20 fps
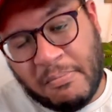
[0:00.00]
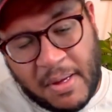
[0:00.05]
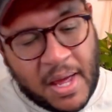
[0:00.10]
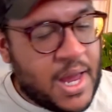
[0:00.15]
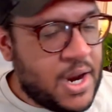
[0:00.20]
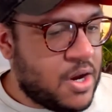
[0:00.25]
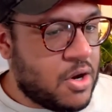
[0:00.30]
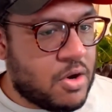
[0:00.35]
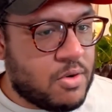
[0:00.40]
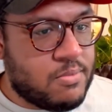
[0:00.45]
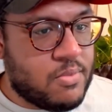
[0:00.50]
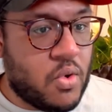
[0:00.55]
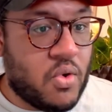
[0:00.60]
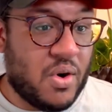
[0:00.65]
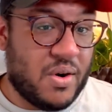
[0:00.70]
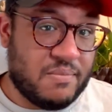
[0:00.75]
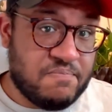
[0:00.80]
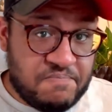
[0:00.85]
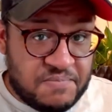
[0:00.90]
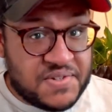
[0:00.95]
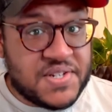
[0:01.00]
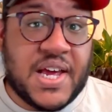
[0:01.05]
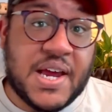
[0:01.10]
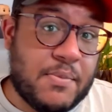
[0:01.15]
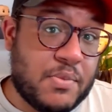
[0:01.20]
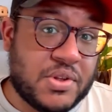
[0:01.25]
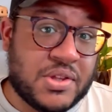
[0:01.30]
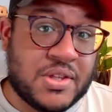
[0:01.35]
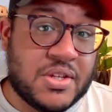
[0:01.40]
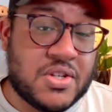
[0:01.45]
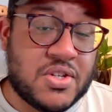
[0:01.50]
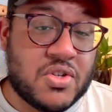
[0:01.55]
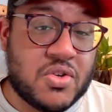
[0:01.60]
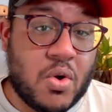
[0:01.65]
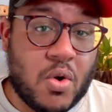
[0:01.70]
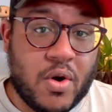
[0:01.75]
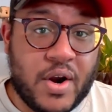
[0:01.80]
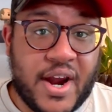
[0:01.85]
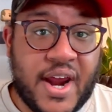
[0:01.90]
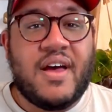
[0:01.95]
and no more. Same with the
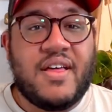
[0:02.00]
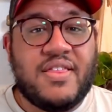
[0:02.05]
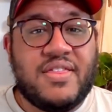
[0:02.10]
story.